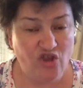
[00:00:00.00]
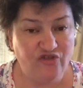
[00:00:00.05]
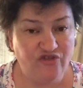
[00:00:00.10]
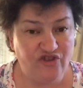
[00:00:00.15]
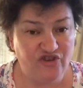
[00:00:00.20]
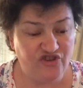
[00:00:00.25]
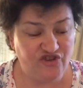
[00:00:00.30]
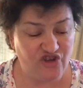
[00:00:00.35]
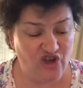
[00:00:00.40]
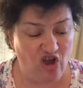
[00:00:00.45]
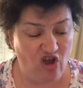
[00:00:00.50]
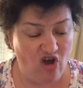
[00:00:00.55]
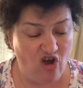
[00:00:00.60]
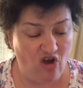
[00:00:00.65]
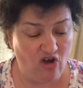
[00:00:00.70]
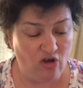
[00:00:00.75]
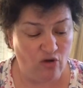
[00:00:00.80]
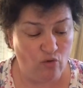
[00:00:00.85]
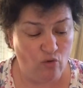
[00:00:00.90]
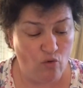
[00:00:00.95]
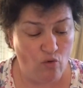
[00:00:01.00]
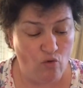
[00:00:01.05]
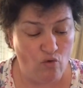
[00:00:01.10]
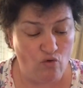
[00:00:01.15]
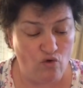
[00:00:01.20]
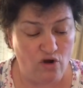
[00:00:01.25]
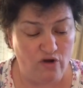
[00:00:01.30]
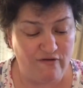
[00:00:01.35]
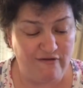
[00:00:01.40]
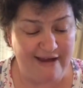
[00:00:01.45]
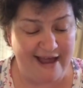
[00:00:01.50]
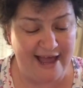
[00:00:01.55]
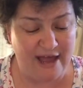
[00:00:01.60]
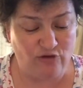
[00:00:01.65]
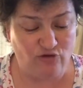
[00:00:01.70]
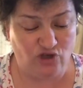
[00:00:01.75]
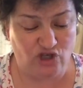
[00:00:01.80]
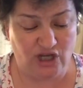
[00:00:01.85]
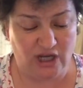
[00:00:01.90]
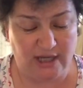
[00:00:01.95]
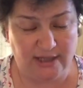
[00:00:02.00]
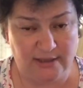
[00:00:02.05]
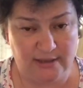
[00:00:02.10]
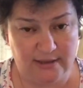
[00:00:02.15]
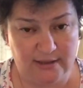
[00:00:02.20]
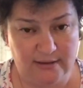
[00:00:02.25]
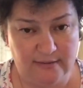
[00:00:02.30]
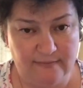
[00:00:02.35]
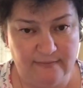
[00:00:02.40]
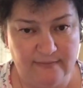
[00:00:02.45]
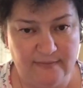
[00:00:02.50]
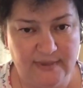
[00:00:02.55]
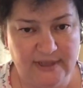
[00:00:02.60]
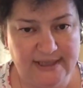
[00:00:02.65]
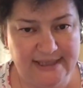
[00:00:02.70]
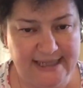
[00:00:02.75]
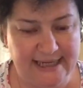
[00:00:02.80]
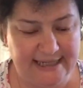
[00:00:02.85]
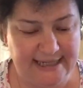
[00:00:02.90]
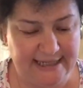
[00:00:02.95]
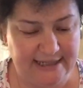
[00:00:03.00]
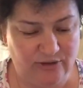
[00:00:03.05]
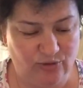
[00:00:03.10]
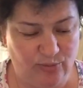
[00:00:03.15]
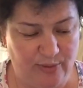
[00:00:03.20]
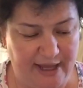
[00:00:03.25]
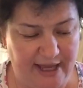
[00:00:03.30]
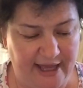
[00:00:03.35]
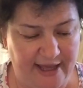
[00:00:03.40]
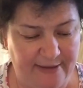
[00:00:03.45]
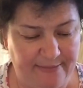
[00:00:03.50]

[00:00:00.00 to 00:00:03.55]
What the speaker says: The dark all around us, said Little Bear.